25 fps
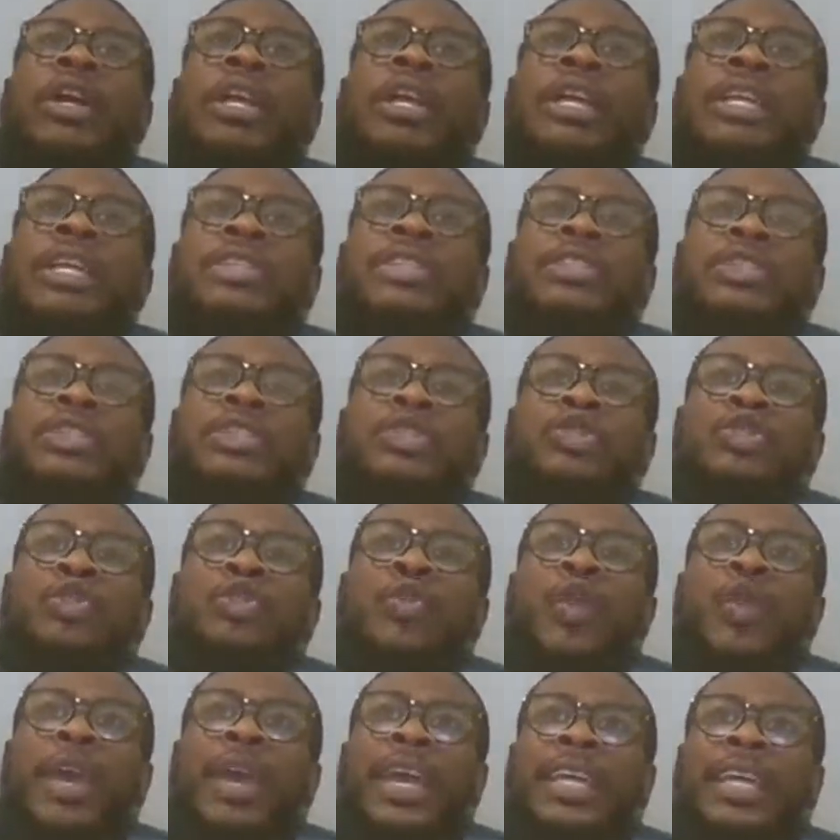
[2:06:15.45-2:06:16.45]
Gets the
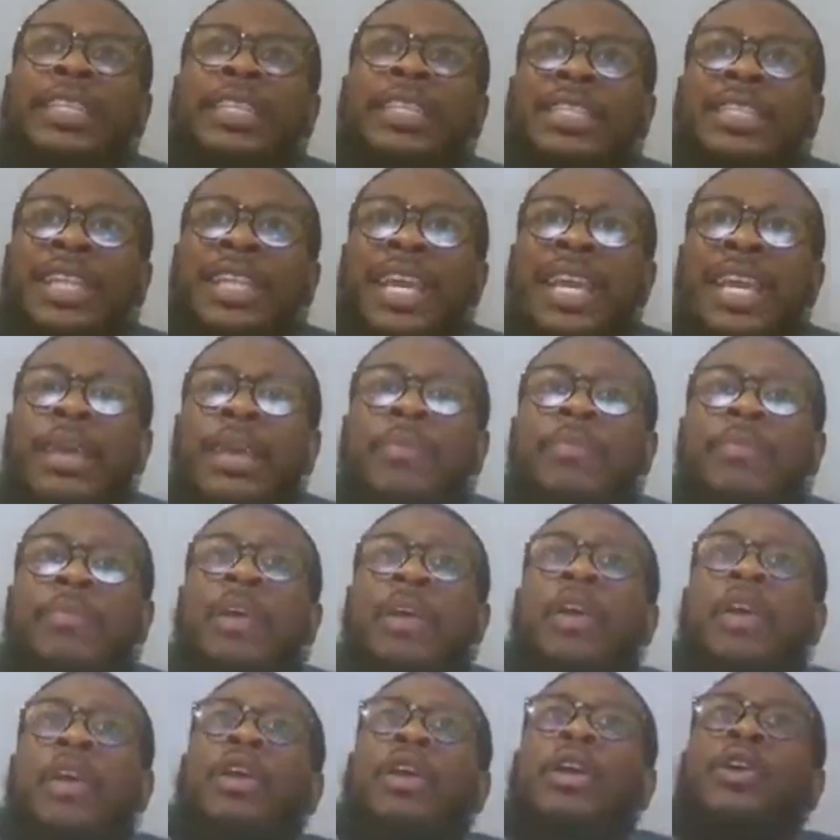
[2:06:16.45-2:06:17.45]
two-hand slam.
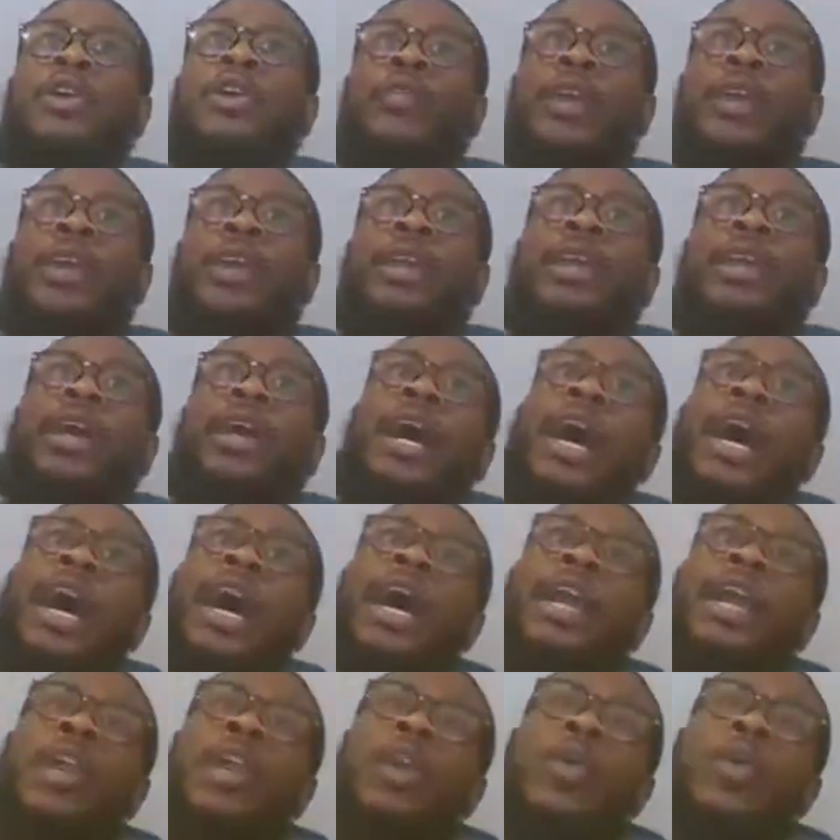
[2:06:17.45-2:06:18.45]
Great
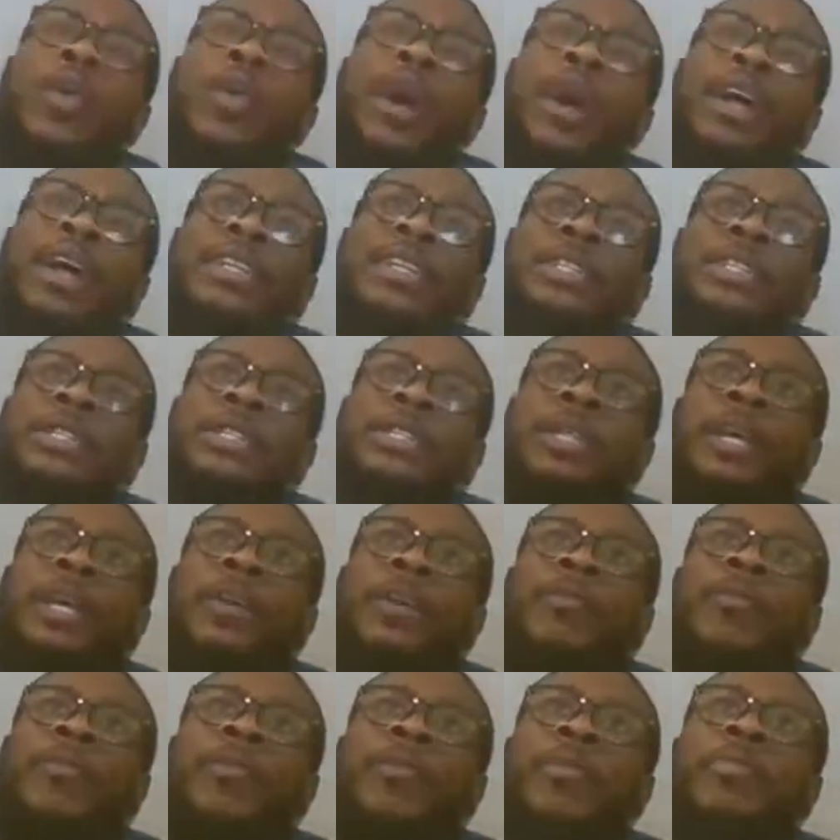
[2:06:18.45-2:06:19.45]
high-low action there
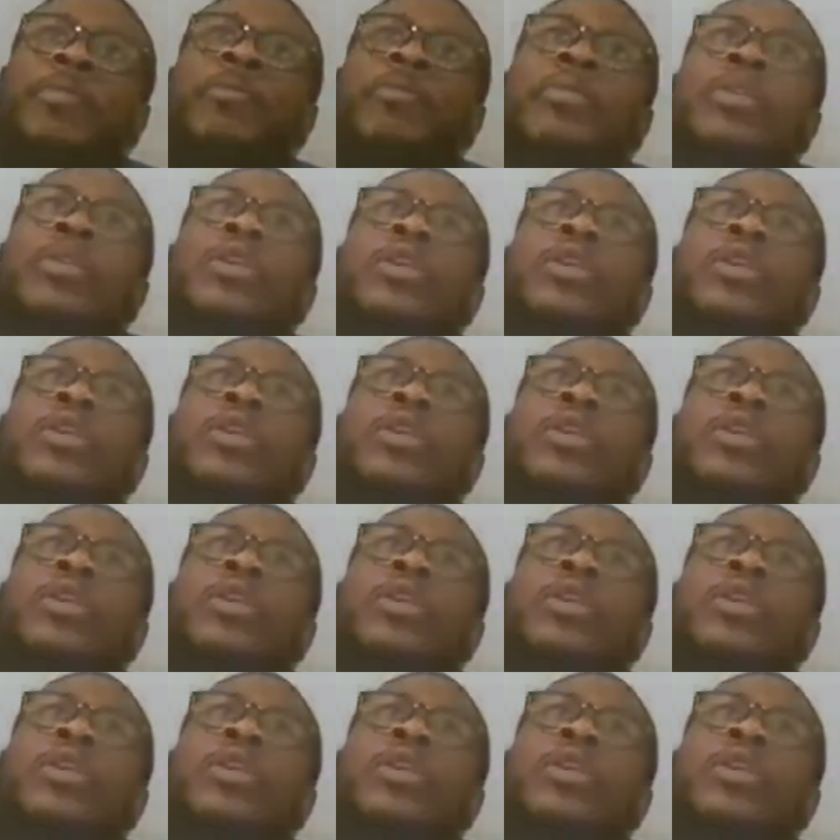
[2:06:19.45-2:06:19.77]
from